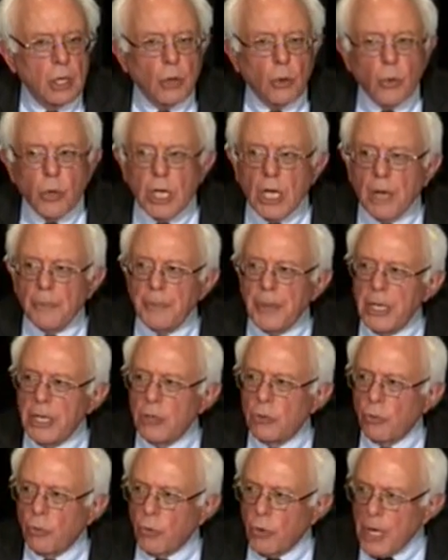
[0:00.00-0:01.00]
we are
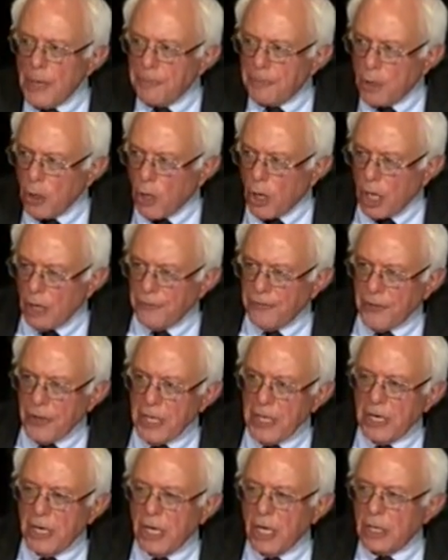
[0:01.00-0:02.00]
being ripped off
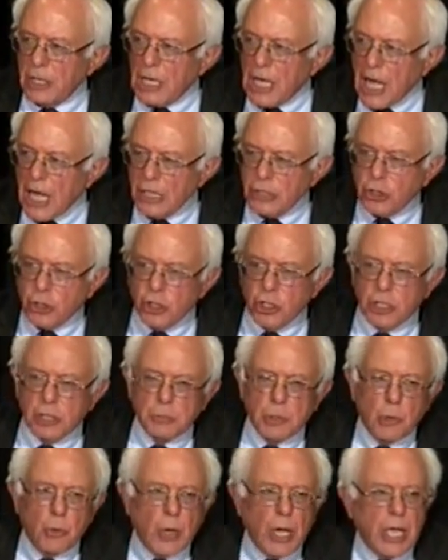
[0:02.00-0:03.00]
in an
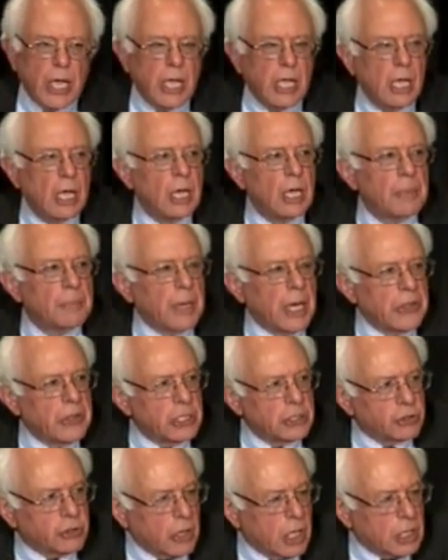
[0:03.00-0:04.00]
unconscionable way by
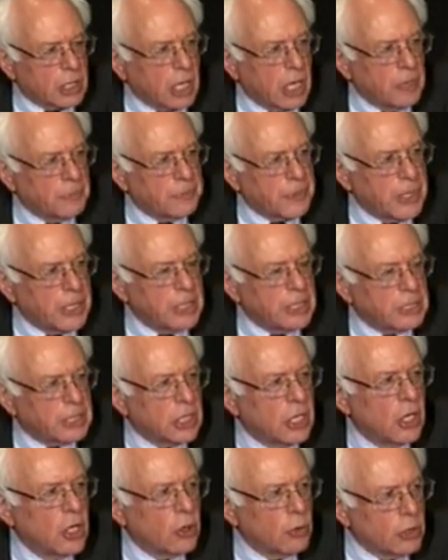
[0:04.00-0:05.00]
the drug
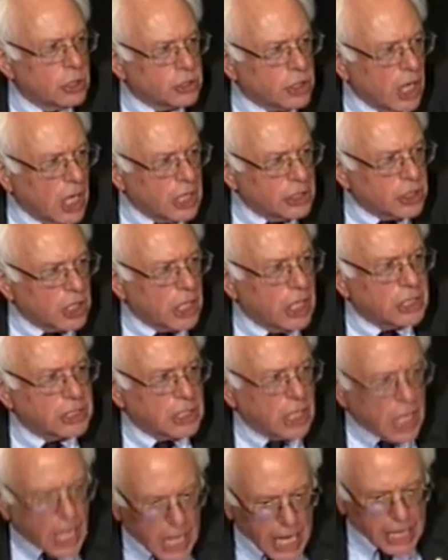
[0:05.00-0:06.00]
companies who are charging
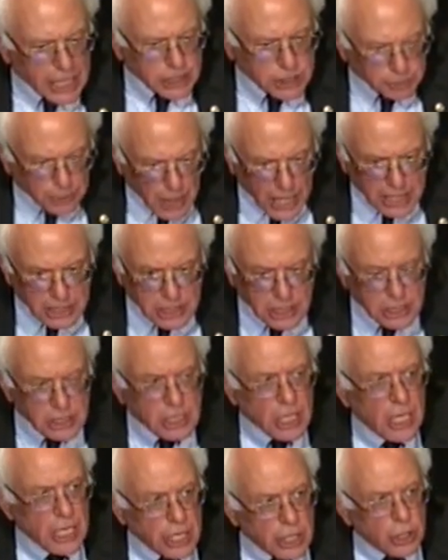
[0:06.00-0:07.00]
us the highest
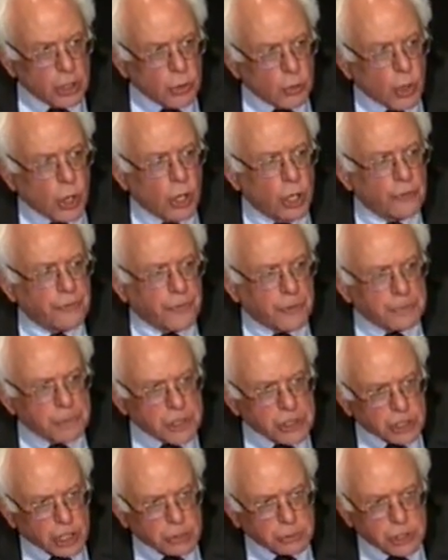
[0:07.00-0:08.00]
prices in the world for
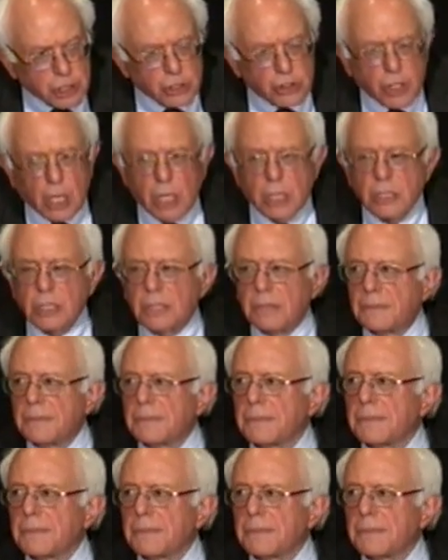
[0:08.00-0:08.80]
prescription drugs.